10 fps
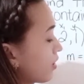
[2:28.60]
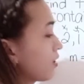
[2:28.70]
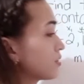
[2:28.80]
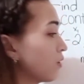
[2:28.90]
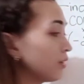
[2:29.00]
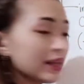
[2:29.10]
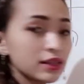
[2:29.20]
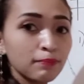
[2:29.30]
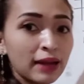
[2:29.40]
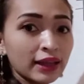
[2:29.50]
So
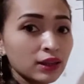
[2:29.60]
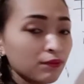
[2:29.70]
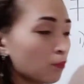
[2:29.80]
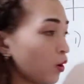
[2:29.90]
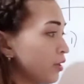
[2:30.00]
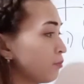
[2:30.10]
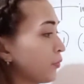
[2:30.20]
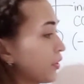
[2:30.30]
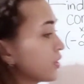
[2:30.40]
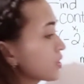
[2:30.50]
let's plot the point
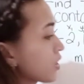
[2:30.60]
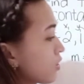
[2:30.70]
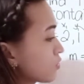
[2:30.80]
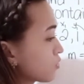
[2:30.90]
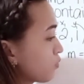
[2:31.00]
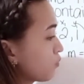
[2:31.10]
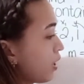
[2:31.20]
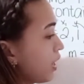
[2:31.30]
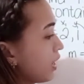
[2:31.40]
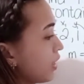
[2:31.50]
first. So
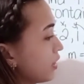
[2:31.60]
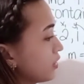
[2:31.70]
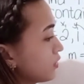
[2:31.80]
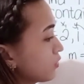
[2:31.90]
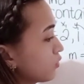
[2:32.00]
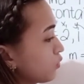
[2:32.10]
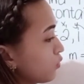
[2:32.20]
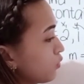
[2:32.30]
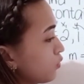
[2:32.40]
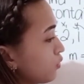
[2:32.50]
1,
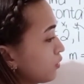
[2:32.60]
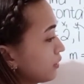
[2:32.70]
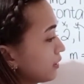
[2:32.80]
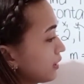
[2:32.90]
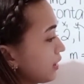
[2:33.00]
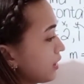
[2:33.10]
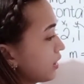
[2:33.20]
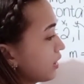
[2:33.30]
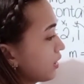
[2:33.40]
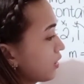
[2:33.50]
2,
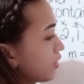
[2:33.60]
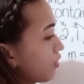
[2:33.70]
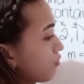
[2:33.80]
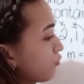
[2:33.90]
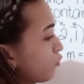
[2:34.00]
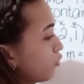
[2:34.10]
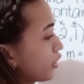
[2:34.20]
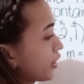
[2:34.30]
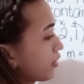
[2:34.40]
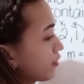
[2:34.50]
3,
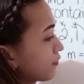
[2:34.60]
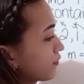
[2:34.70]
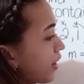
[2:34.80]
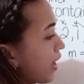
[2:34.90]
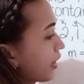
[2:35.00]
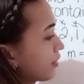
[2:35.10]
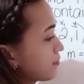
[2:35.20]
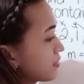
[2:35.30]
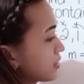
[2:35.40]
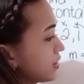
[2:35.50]
4, 5,
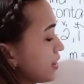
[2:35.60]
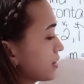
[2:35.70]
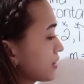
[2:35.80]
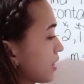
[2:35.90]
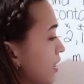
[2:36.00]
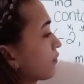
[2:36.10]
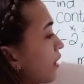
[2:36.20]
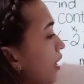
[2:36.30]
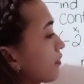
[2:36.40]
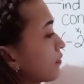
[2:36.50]
6,
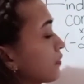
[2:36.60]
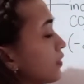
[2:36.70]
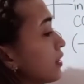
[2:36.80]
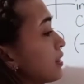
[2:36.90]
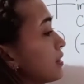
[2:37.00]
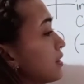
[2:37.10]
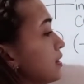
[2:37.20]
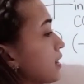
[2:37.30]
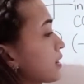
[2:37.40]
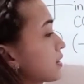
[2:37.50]
5,
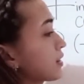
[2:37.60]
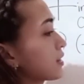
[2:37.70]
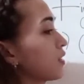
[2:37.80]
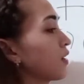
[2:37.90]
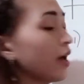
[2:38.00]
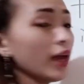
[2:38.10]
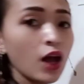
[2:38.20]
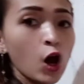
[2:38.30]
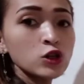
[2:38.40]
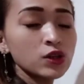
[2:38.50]
6. Okay?
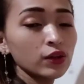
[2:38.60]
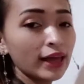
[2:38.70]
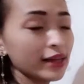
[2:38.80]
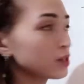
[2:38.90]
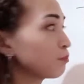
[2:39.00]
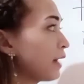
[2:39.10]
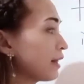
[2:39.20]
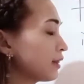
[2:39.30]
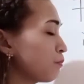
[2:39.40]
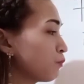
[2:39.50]
So let's plot
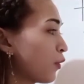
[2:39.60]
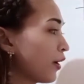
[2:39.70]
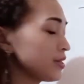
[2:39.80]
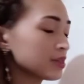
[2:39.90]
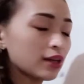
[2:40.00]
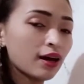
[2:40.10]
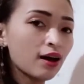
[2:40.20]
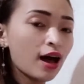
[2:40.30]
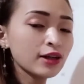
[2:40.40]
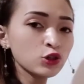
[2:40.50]
the points,
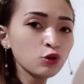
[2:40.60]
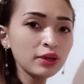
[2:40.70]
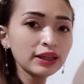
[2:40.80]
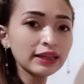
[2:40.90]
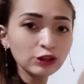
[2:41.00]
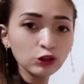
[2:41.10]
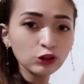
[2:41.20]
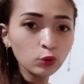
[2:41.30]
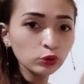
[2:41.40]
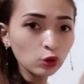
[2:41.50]
assuming that you
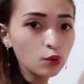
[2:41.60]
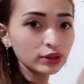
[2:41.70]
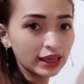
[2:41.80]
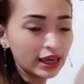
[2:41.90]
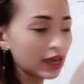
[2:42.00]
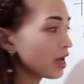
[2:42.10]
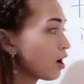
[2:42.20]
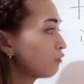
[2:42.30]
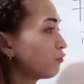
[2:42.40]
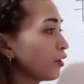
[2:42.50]
know the
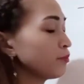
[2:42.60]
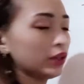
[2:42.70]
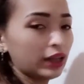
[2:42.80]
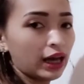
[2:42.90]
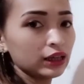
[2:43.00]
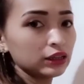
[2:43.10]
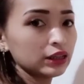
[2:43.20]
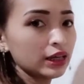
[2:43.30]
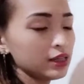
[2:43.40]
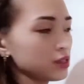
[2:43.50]
formula.
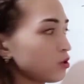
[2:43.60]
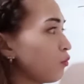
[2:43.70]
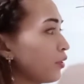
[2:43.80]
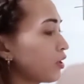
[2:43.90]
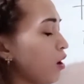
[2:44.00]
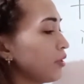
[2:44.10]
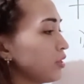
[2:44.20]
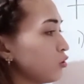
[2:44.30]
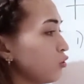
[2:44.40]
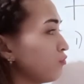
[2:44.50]
Okay? So we're going
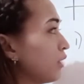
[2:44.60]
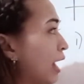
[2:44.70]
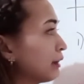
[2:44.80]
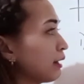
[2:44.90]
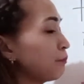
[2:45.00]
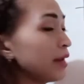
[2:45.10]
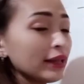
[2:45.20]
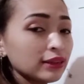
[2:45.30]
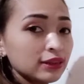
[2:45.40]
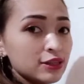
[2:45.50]
to
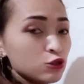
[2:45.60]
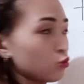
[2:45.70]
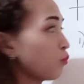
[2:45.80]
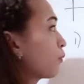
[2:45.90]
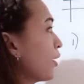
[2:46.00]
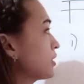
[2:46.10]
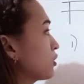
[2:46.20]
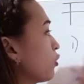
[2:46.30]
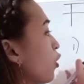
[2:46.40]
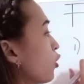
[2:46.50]
plot these 2 points.
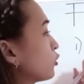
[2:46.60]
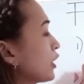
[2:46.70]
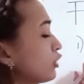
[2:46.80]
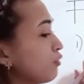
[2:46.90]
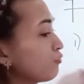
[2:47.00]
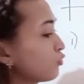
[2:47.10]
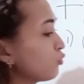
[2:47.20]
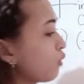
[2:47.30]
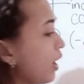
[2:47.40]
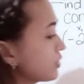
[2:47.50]
So negative 2,
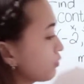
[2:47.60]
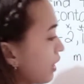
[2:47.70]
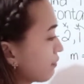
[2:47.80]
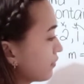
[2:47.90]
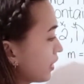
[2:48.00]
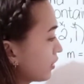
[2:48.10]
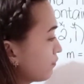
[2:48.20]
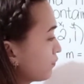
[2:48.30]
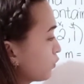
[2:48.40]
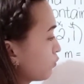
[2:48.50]
1. So we have negative
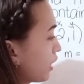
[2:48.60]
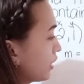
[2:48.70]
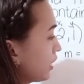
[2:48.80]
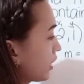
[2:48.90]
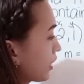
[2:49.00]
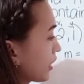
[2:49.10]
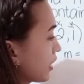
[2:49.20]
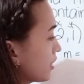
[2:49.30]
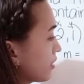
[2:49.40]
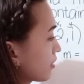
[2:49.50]
2, 1
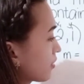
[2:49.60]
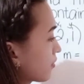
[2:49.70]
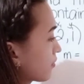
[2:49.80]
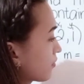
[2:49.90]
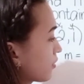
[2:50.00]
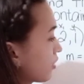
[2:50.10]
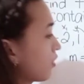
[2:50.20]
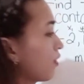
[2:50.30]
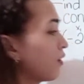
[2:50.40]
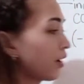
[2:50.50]
here.
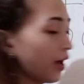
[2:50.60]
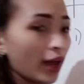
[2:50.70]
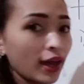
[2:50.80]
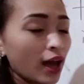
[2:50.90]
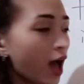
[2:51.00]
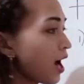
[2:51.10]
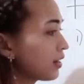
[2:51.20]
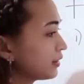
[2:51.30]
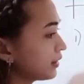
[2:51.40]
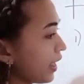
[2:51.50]
Okay?
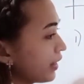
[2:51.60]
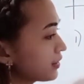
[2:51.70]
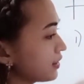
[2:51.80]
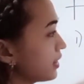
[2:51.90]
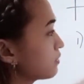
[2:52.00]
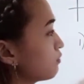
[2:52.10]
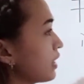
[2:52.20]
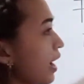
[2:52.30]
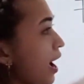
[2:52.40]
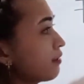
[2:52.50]
Next is we
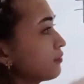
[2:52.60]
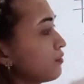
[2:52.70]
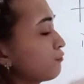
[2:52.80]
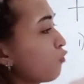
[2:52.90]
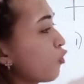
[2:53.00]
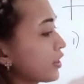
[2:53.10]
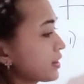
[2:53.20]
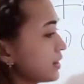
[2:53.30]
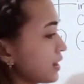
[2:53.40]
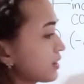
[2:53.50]
have the 4,
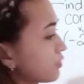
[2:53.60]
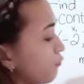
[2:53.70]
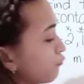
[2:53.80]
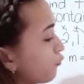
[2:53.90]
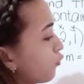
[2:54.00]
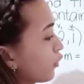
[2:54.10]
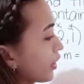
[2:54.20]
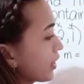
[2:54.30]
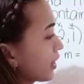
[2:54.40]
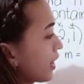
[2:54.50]
6. So 4
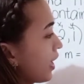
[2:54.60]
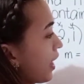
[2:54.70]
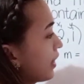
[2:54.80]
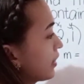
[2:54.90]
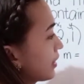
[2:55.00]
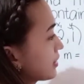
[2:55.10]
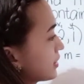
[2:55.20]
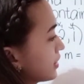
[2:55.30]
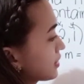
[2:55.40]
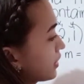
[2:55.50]
and then 6
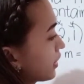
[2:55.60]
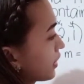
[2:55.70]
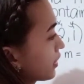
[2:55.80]
here.